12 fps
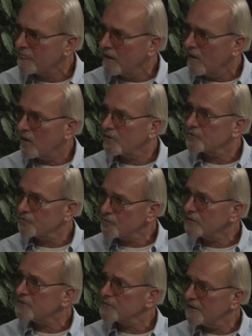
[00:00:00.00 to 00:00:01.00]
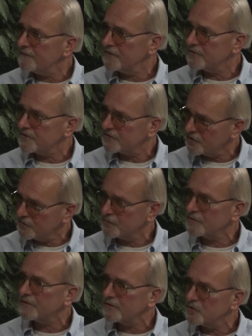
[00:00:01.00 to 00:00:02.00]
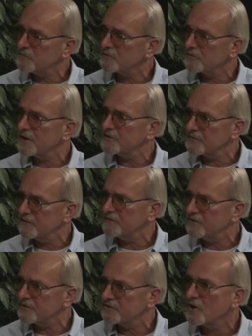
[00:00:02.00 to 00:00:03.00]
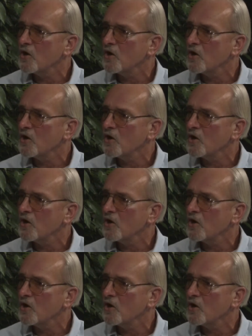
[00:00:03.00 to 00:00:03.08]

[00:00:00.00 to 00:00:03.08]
are truly refugees, truly human rights refugees